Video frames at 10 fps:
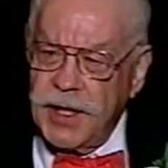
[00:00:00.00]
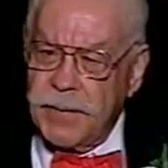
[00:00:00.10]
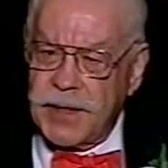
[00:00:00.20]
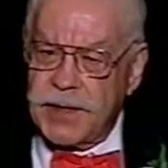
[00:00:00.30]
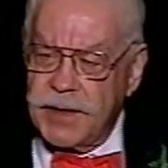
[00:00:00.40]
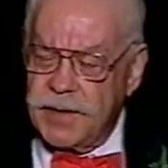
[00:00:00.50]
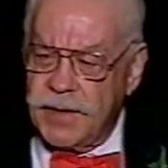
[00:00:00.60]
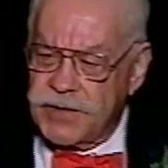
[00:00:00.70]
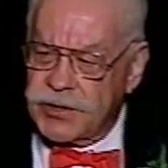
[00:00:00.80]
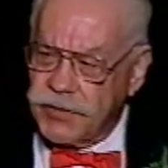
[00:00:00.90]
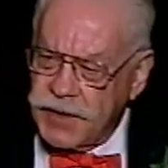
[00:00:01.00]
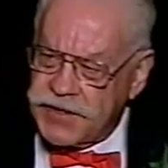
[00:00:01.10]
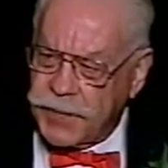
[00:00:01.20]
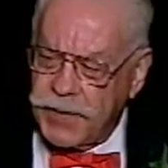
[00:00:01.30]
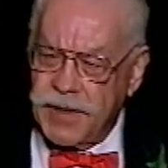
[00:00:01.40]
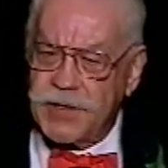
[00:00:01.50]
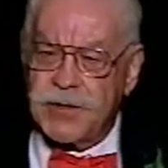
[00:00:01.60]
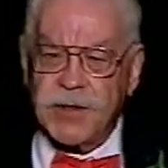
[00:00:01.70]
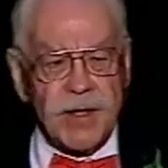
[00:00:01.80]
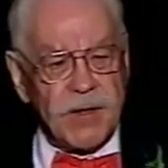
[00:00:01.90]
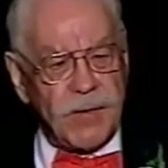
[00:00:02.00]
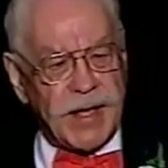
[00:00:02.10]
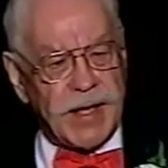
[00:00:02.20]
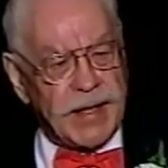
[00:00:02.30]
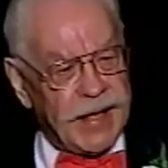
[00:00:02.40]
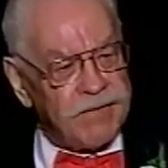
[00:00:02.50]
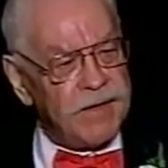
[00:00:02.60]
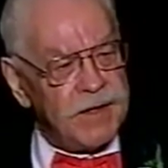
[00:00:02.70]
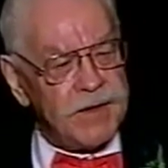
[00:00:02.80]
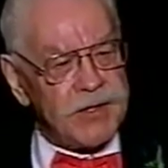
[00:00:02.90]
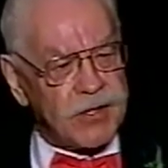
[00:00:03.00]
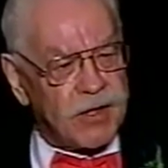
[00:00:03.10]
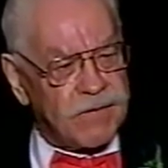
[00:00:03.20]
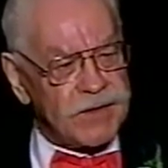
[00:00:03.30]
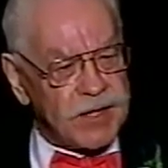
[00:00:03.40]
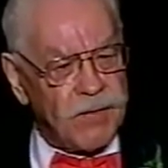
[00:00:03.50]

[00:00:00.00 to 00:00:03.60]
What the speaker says: But it was a good experience. We got leavened in the service.